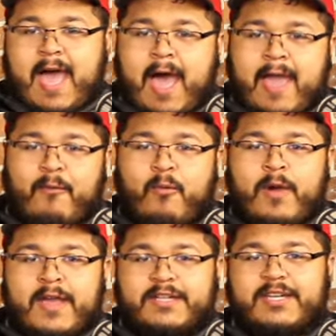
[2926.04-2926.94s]
I
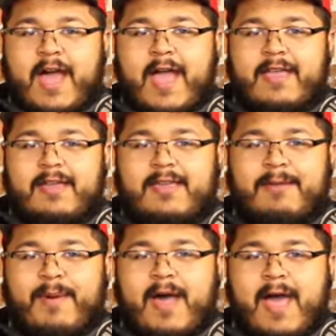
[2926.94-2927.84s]
wish I can
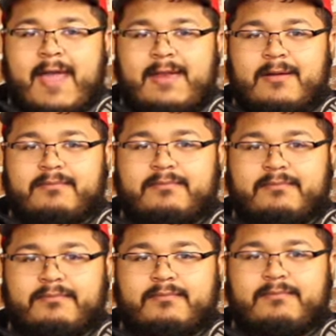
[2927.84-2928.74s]
get behind them,
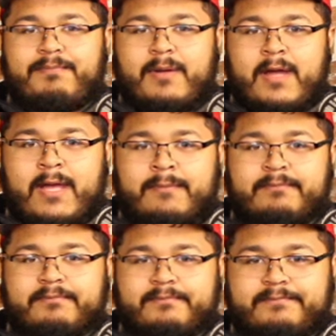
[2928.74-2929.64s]

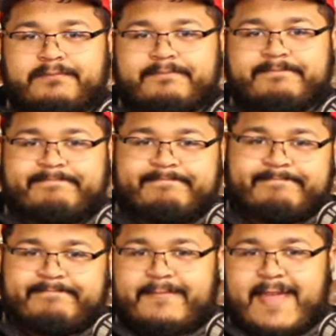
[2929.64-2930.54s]
but
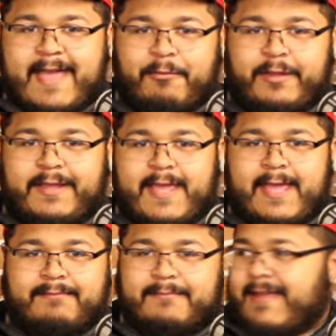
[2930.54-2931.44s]
I really
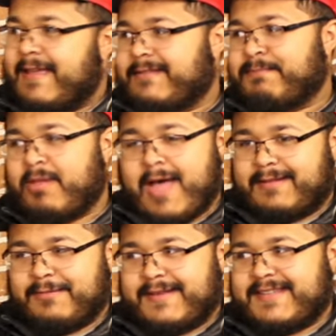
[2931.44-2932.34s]
can't.
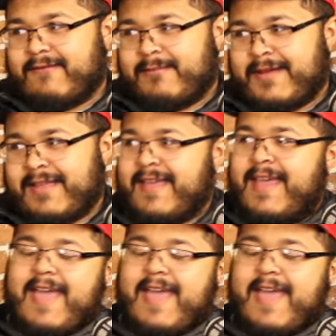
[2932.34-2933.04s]
Plot twist, everybody.